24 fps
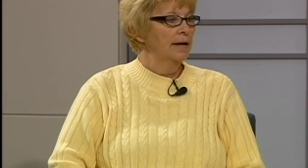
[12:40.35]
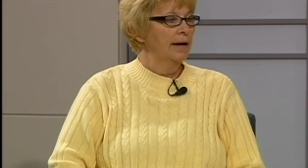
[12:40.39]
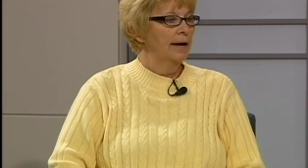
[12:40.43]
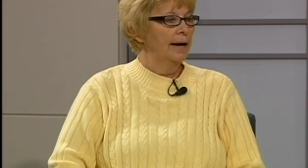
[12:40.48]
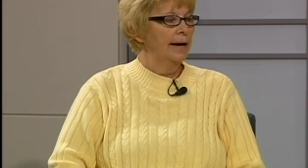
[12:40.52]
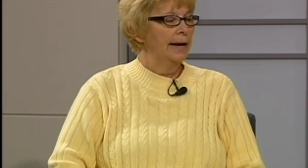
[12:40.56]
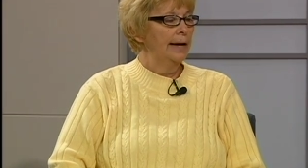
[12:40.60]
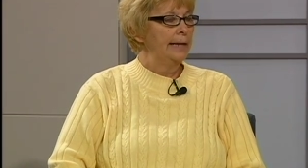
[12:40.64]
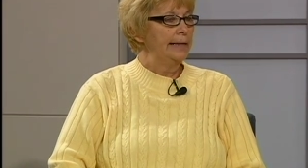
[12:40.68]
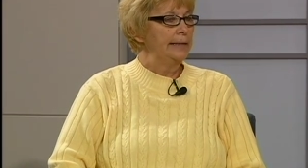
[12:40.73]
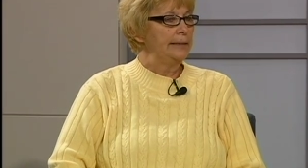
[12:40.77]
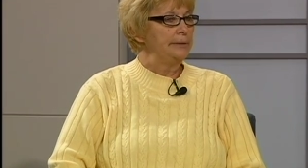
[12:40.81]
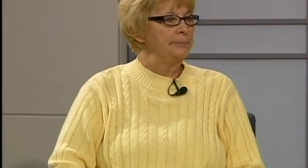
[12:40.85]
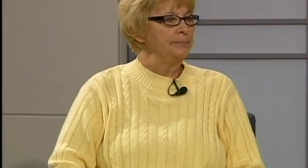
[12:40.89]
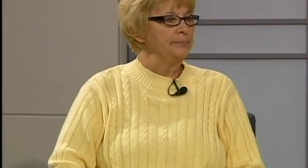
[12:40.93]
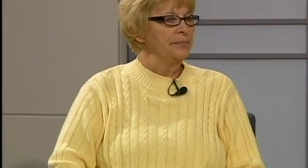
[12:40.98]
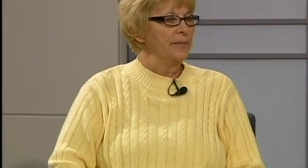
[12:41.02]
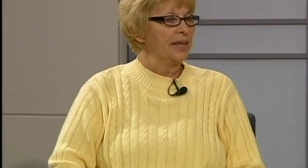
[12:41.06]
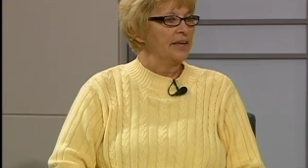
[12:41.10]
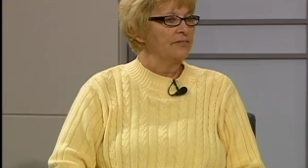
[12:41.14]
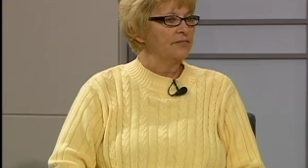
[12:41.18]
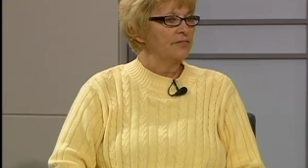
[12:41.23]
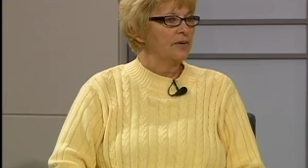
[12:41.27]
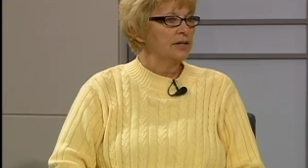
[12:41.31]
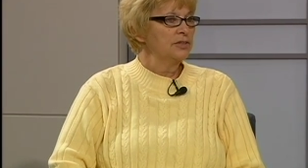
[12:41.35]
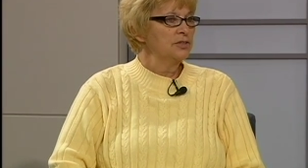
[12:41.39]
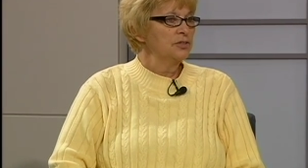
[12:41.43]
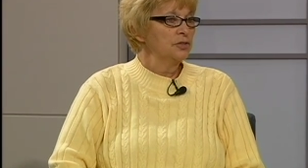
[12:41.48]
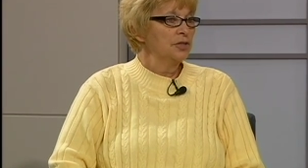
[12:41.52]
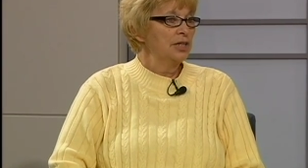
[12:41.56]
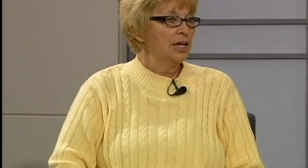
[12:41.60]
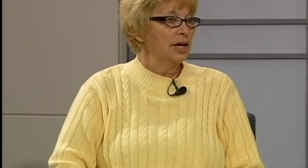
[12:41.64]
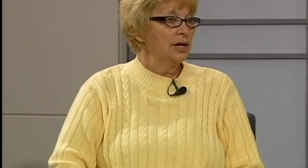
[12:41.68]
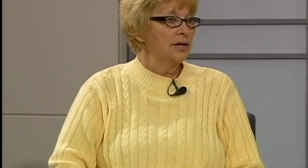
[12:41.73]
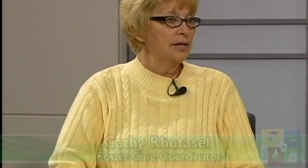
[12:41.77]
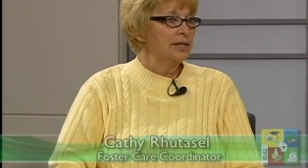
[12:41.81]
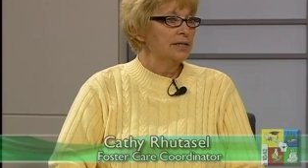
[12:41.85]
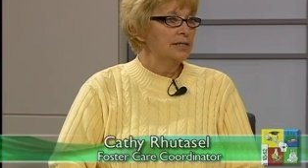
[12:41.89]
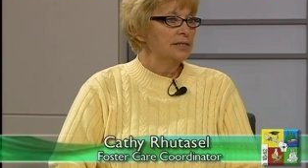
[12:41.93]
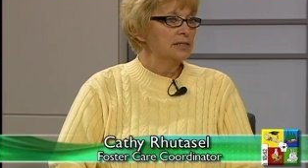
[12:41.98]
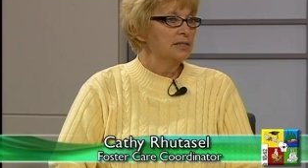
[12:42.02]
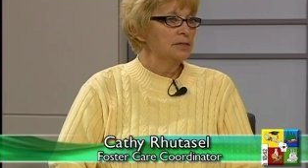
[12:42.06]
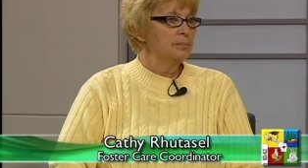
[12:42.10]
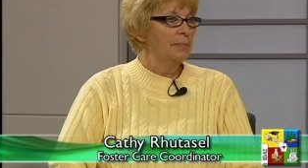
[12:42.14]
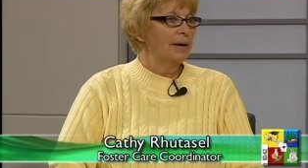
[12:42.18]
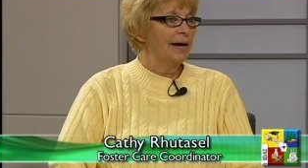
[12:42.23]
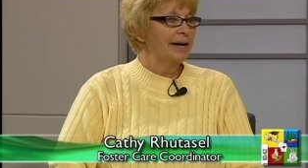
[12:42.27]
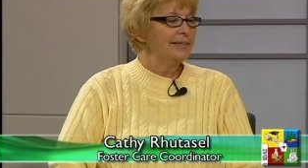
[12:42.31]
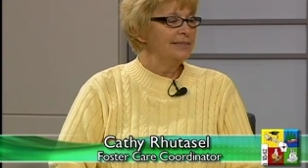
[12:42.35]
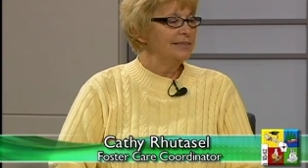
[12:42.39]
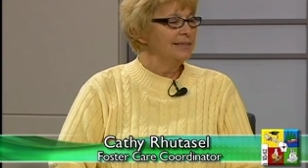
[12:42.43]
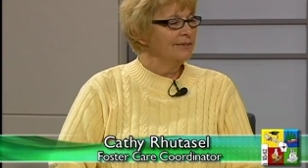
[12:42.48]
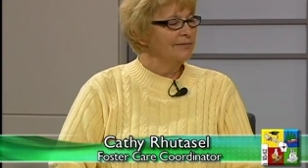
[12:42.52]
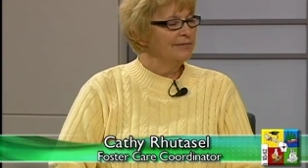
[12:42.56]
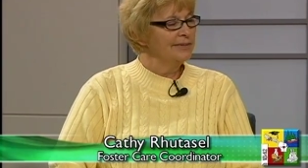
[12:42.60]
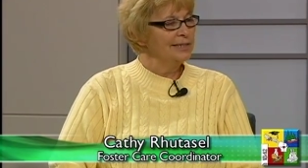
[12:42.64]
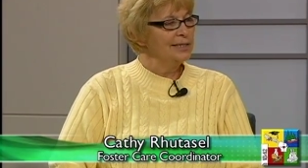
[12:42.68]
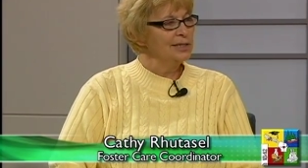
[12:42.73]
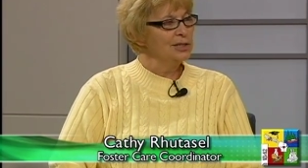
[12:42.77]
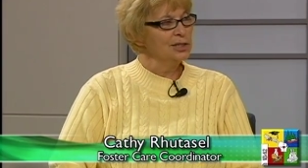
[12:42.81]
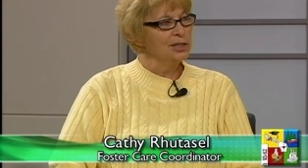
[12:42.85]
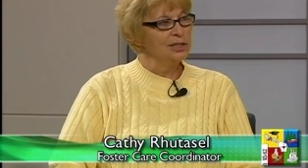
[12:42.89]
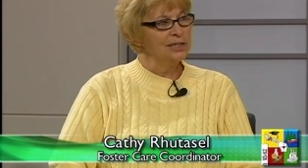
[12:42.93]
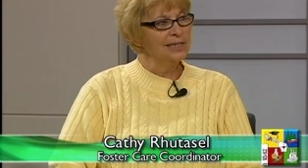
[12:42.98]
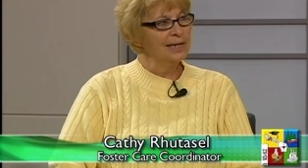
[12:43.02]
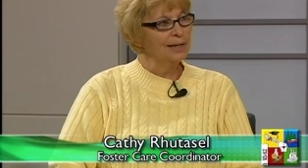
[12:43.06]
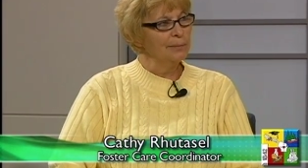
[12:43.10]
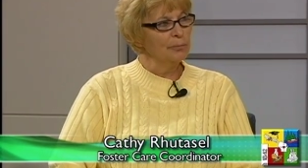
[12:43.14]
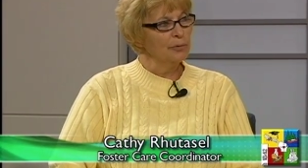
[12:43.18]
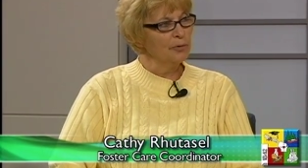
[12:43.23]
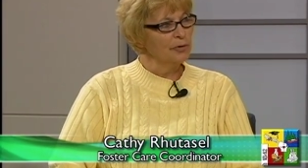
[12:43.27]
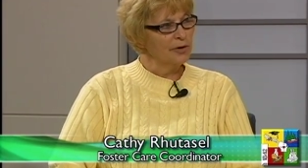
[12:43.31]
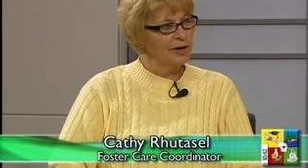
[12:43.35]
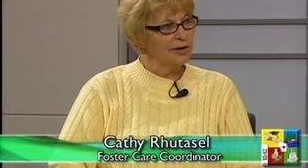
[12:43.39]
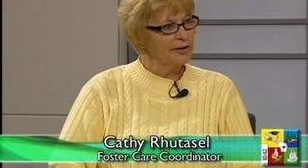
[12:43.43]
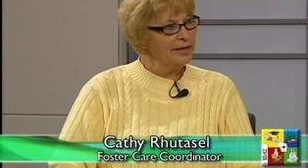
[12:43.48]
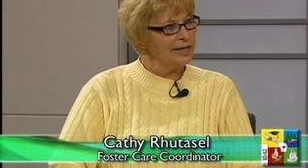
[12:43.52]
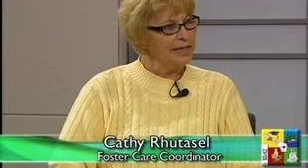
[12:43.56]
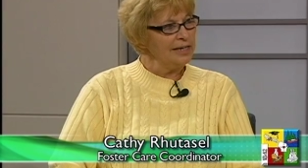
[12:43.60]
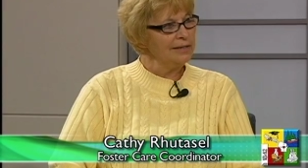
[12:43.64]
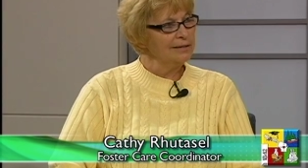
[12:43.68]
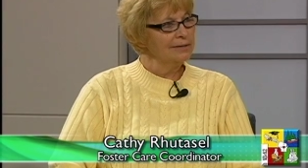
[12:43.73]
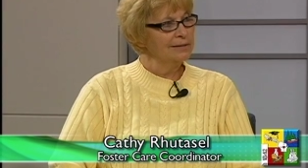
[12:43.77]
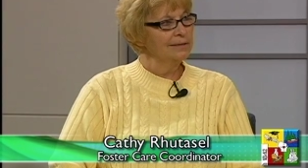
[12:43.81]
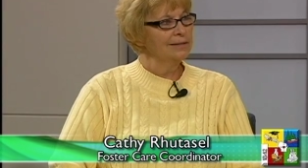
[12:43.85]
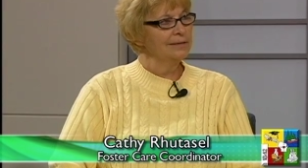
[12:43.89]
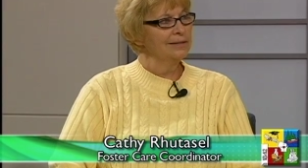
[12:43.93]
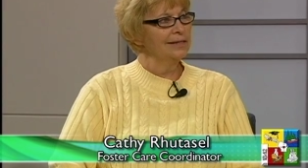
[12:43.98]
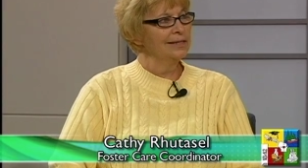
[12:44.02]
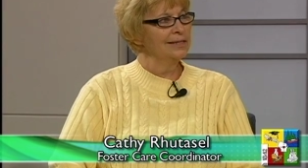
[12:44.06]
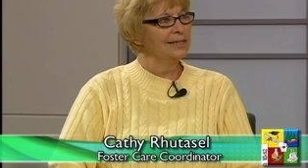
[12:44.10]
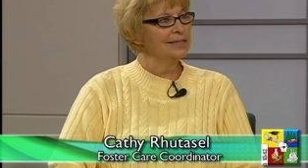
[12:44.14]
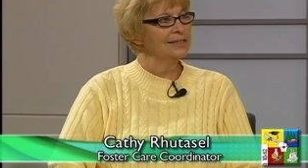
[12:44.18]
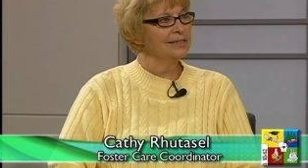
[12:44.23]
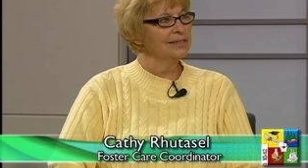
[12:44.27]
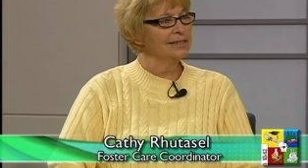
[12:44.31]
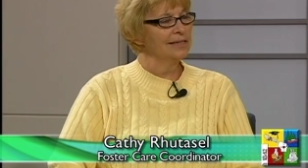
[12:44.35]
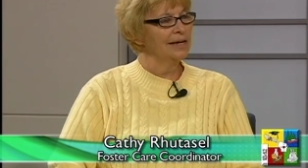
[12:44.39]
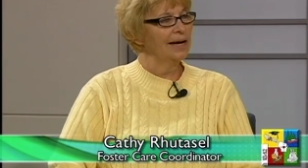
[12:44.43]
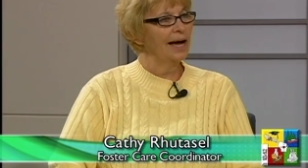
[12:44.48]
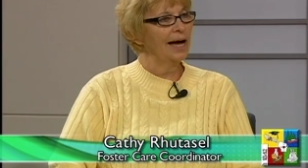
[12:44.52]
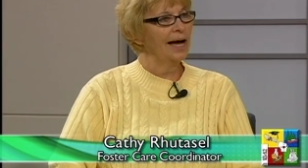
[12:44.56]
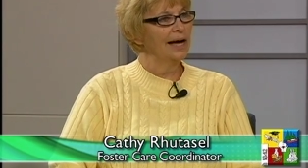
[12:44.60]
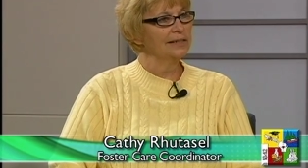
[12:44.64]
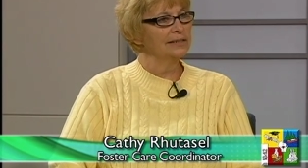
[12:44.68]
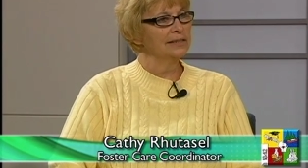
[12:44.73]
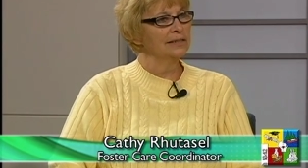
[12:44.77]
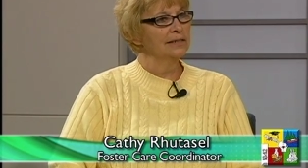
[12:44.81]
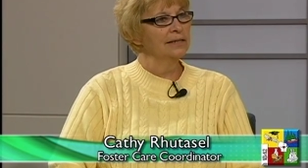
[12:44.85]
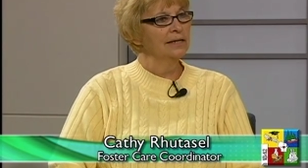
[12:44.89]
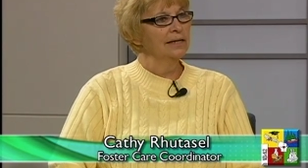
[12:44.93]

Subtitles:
Foster care is by definition temporary. It is not